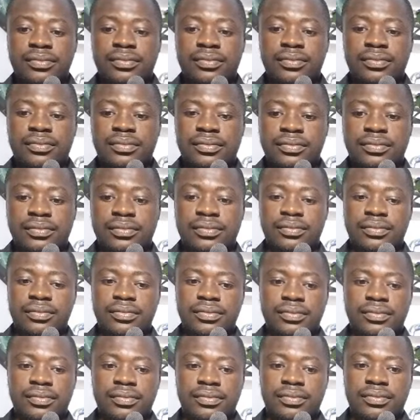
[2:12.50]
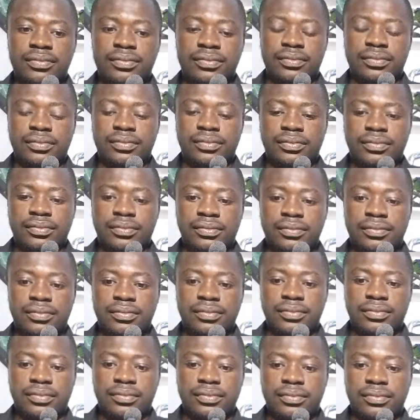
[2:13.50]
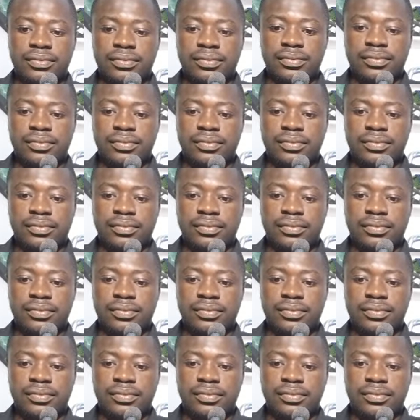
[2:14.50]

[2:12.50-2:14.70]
[no speech]